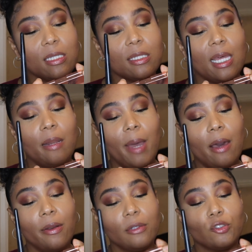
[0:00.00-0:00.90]
setting
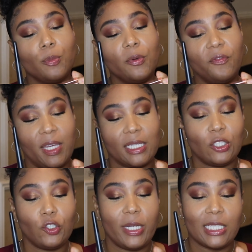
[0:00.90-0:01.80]
powder, Triple
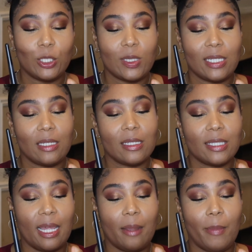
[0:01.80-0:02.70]
Fix translucent
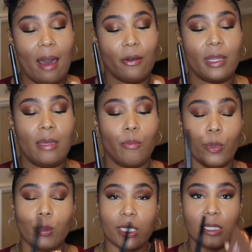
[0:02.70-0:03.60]
setting powder in
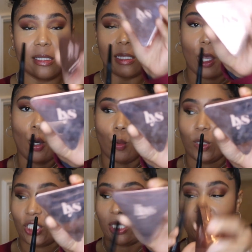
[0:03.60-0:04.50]
Brilliance,
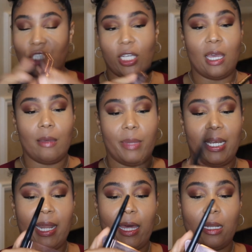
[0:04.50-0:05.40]
which is the shade
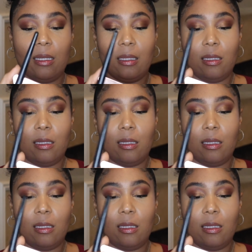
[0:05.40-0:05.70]
Banana.